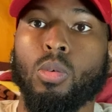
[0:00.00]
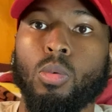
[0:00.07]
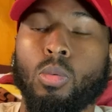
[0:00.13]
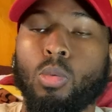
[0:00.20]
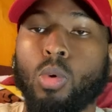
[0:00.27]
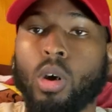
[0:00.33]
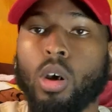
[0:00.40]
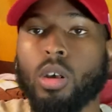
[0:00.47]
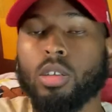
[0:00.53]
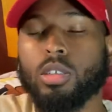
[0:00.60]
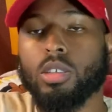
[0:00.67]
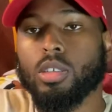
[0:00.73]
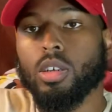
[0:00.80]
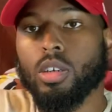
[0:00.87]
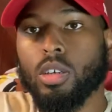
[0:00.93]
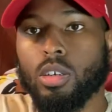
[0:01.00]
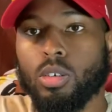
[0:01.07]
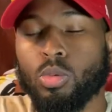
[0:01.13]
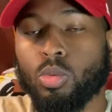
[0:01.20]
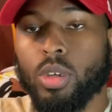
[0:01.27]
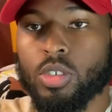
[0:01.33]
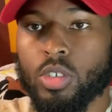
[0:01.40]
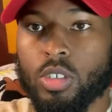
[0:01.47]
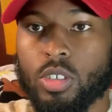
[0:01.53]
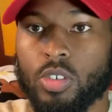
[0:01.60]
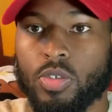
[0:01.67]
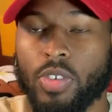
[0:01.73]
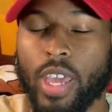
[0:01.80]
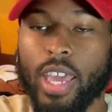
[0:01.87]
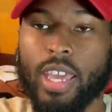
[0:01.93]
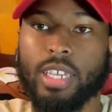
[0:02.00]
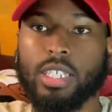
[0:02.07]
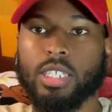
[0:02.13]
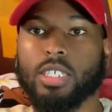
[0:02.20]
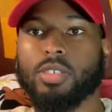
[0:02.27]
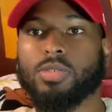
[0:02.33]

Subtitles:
What's good, Wizards fans?